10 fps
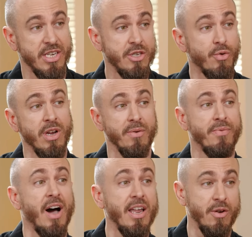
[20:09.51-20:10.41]
He's
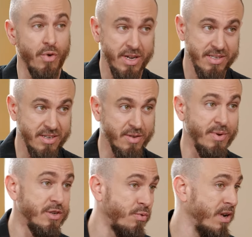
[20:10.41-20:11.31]
redefining racism.
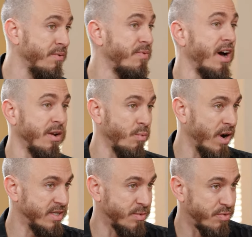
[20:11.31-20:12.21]
He's redefining
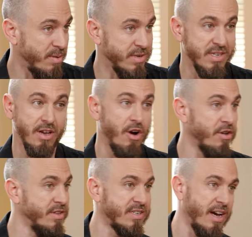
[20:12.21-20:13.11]
white supremacy,
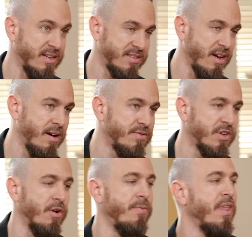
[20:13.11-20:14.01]
all this kind of stuff.
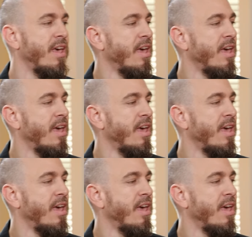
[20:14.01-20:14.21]
So